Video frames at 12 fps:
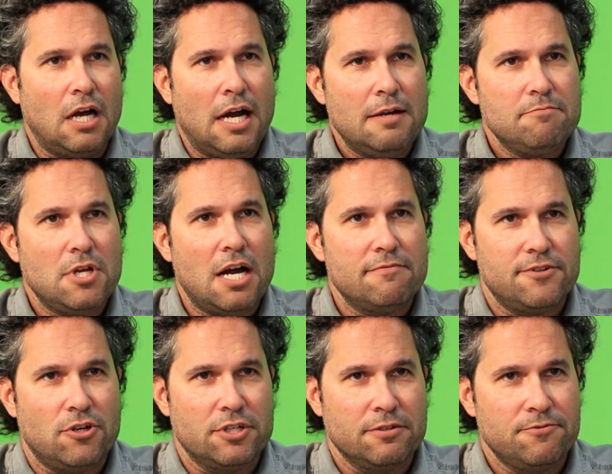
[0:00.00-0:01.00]
I'm not
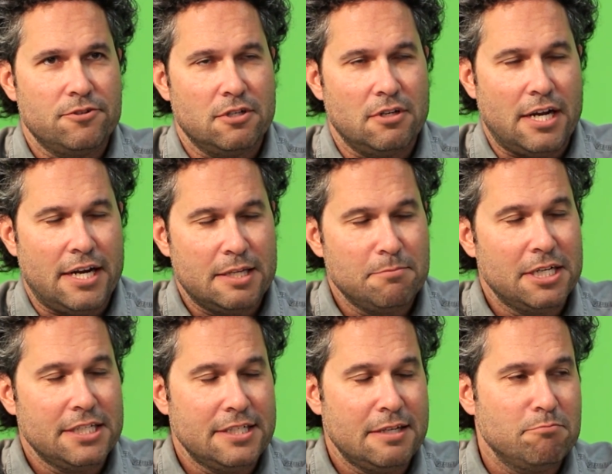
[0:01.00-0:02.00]
voting for
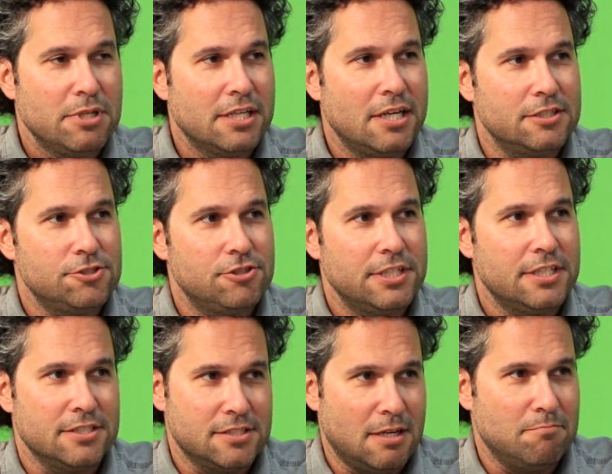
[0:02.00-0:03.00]
anybody named Big Country
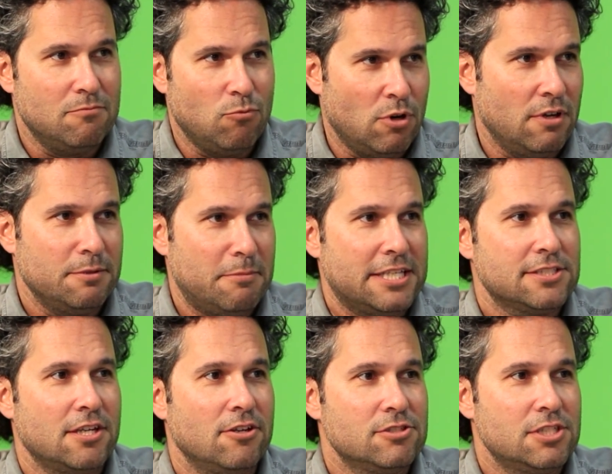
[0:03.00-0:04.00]
because we're on the
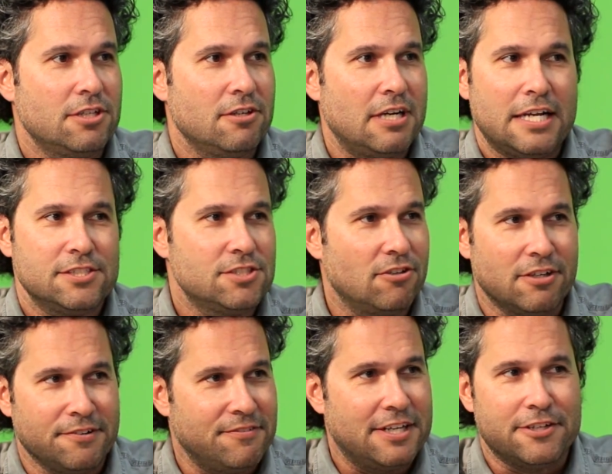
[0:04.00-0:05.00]
best coast here, and I just
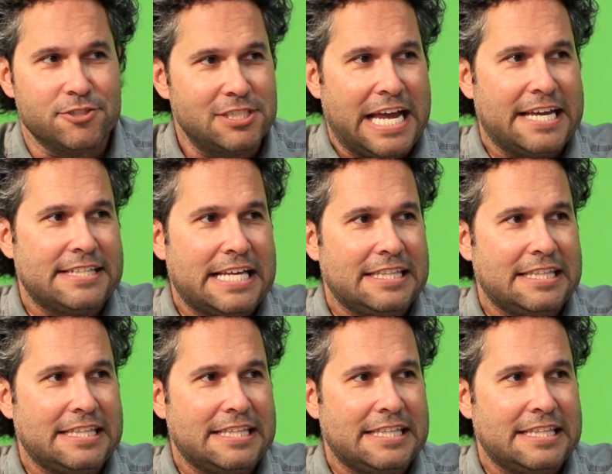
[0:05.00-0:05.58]
don't even understand that